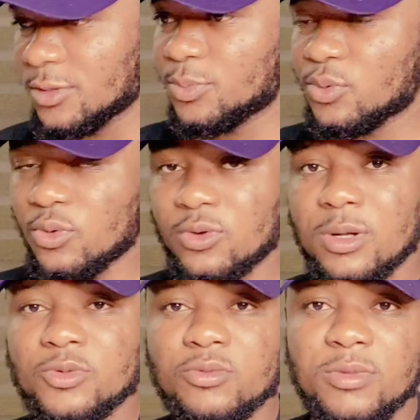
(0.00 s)

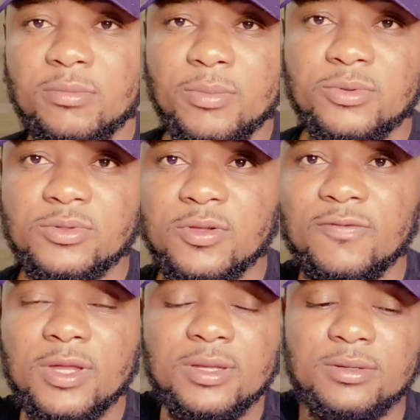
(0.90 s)
programmed to make people
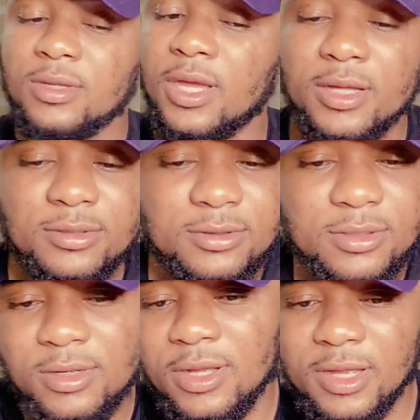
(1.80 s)
suffer. Yeah,
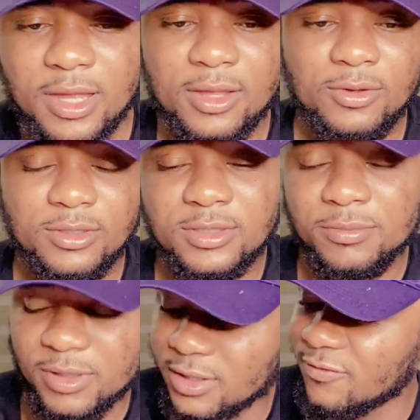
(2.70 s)
I honestly
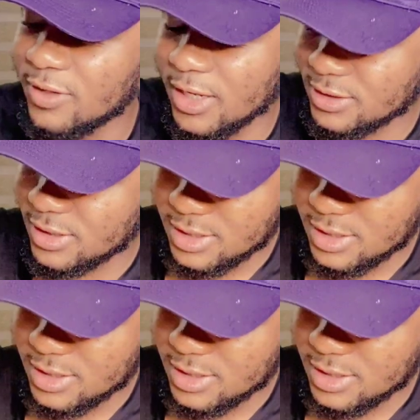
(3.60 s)
believe that.